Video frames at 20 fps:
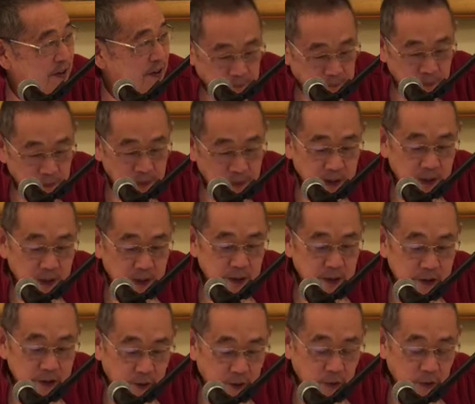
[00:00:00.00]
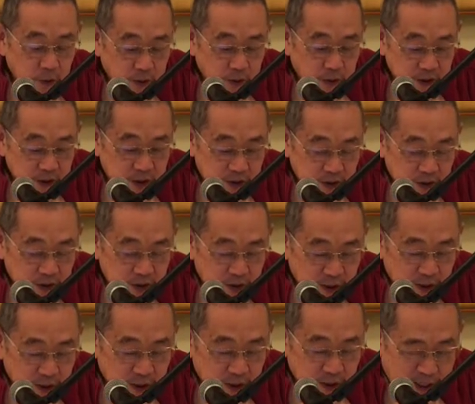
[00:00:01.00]
So what is this
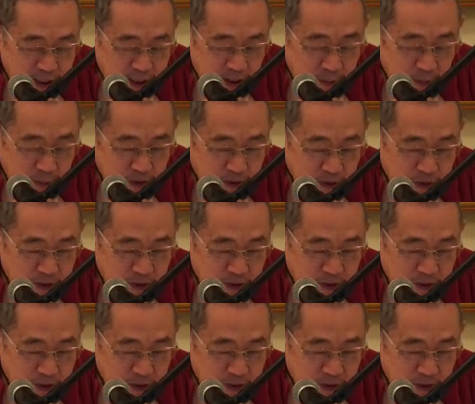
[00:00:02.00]
attachment and